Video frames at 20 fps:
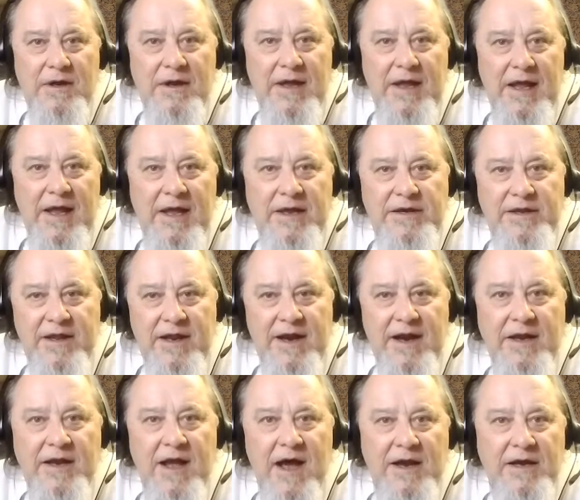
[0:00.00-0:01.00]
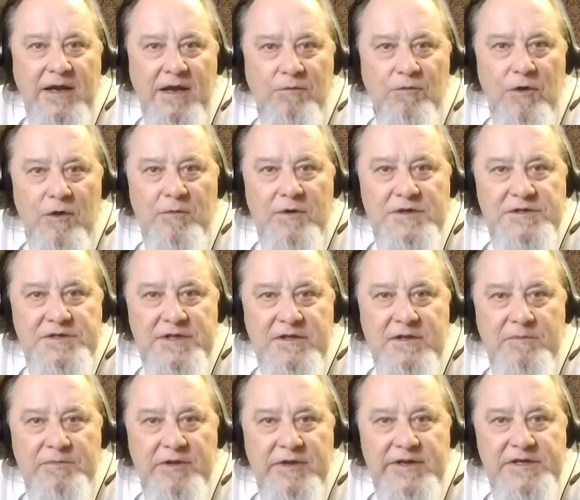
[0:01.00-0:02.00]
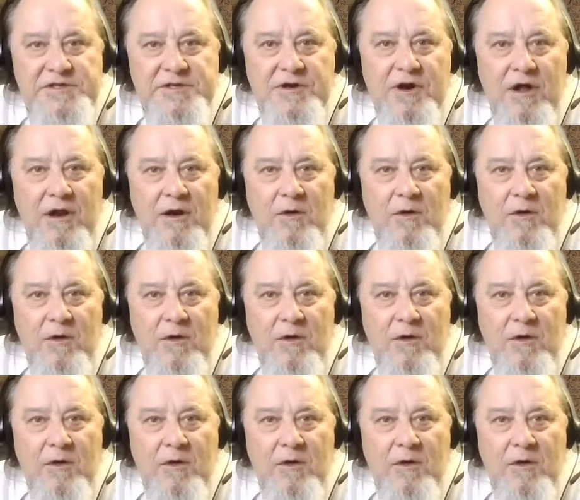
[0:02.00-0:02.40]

And then I got rumors that the police had all